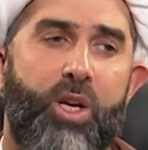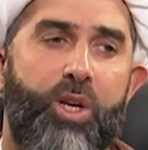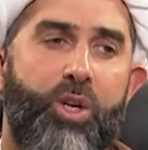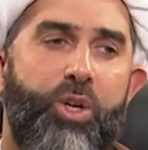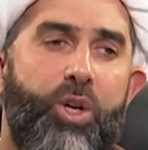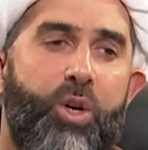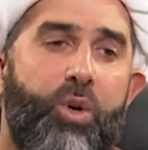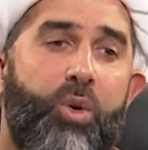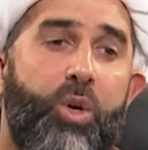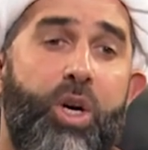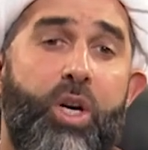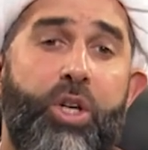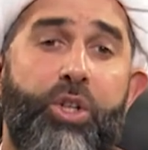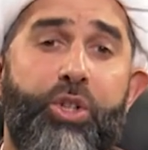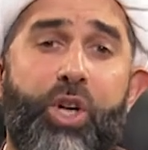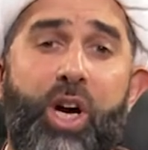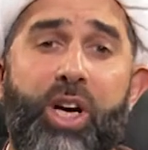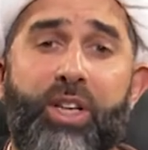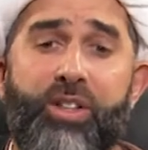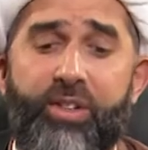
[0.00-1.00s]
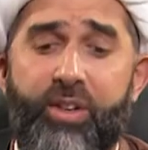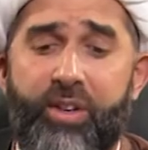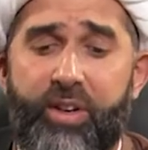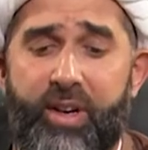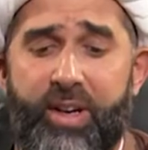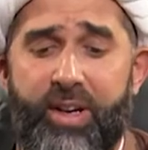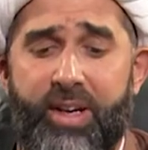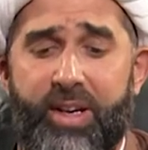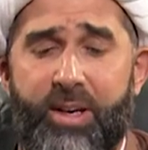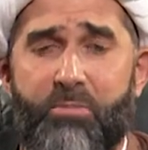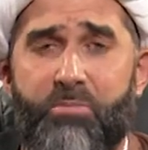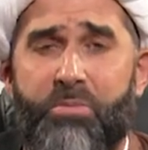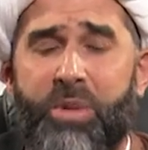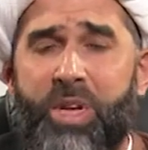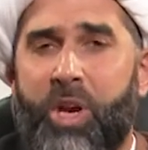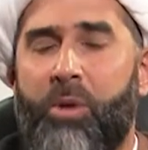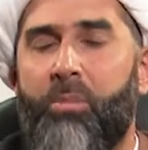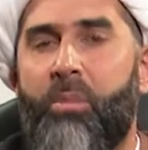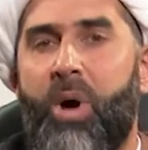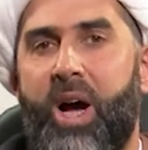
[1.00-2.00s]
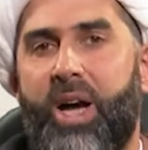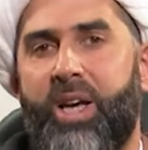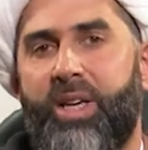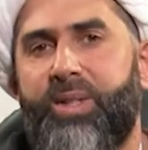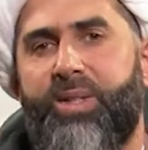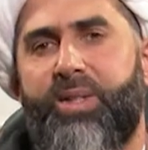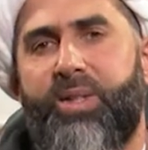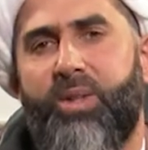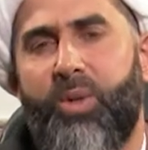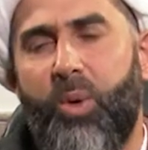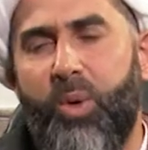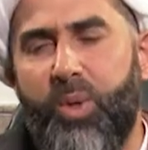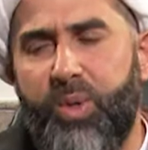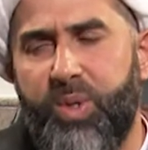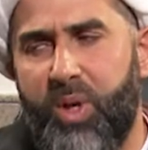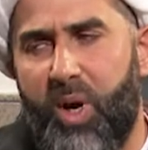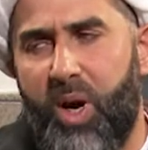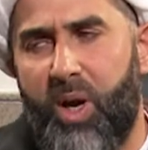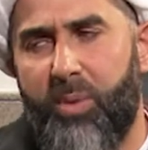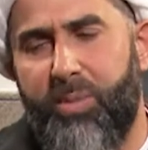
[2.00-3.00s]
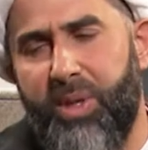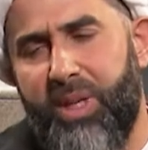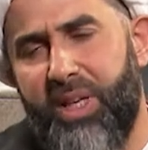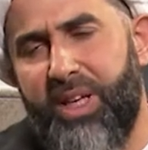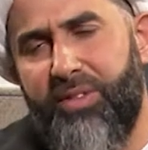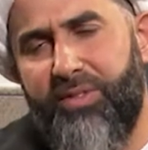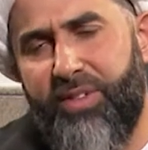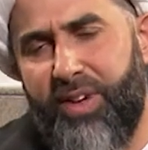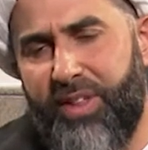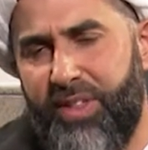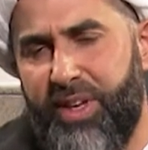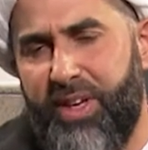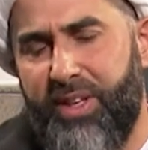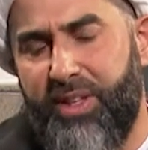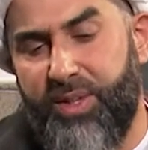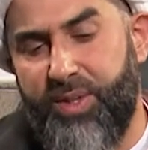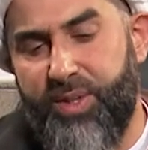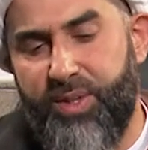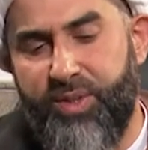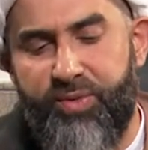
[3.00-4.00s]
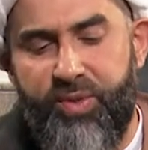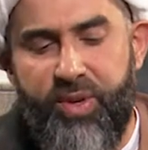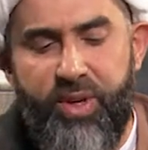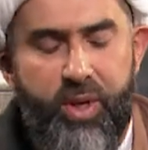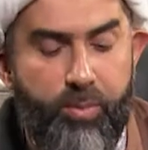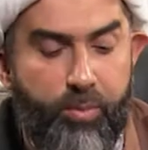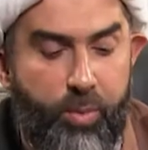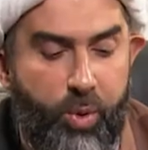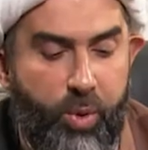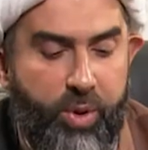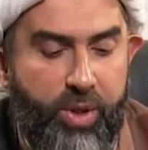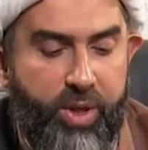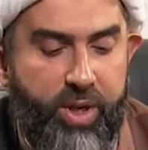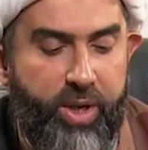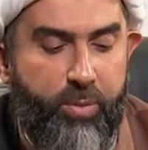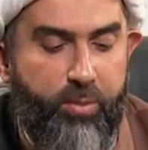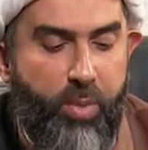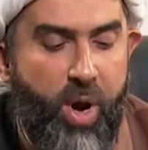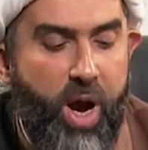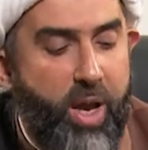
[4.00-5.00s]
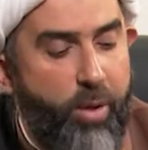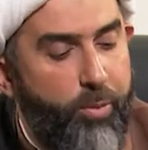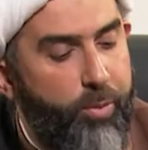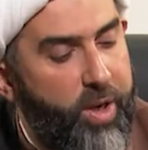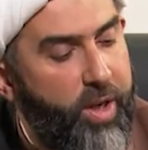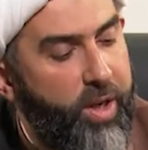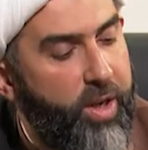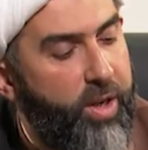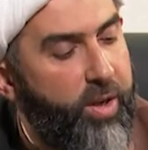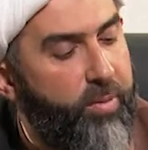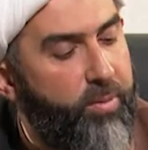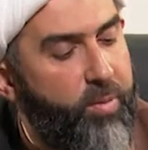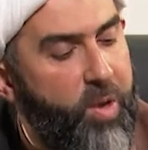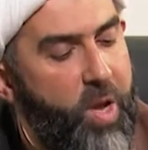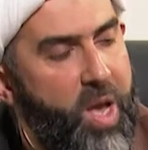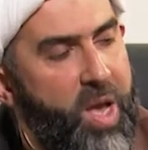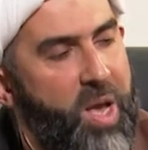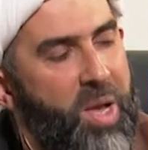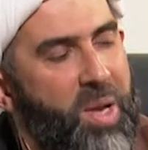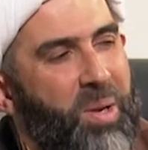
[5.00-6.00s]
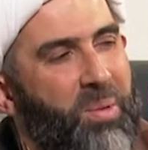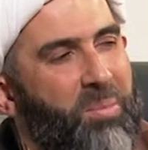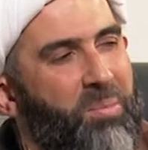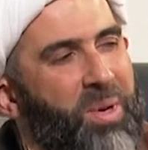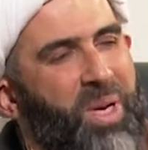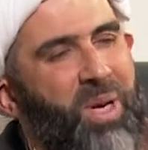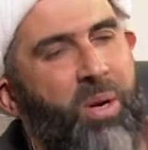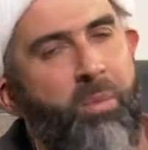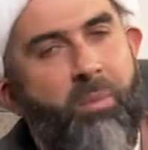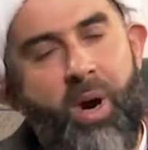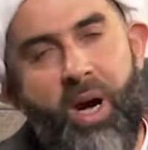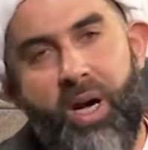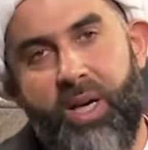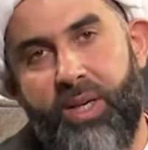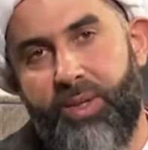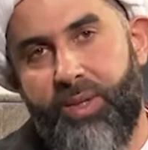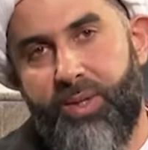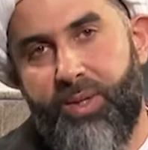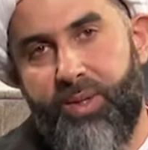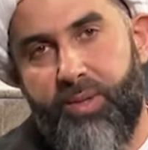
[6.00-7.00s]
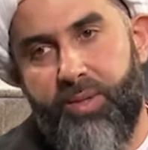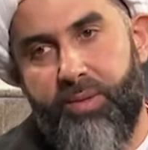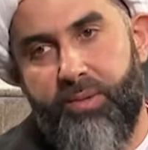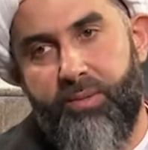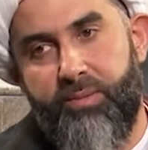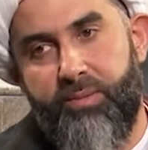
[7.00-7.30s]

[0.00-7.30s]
You know, try to minimize also, I think this is very important in my opinion, minimize,